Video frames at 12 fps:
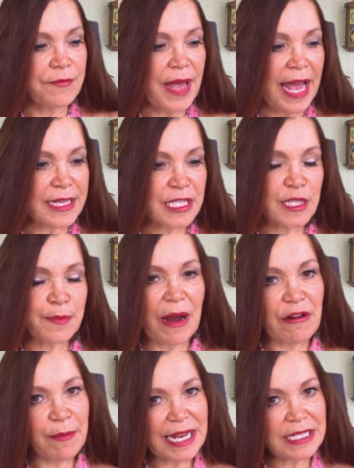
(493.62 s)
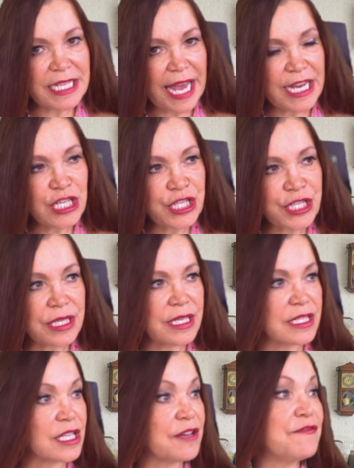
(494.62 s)
experimentation
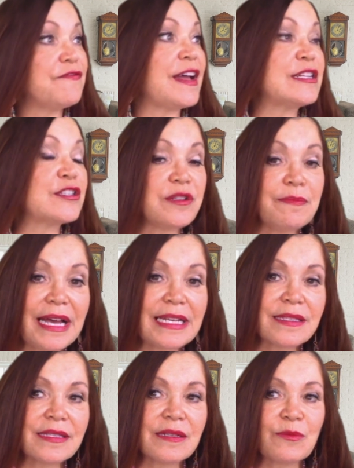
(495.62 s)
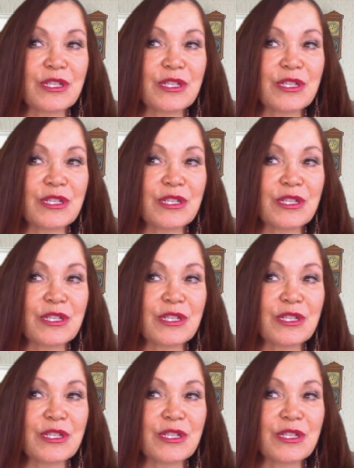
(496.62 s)
and conventional medicine,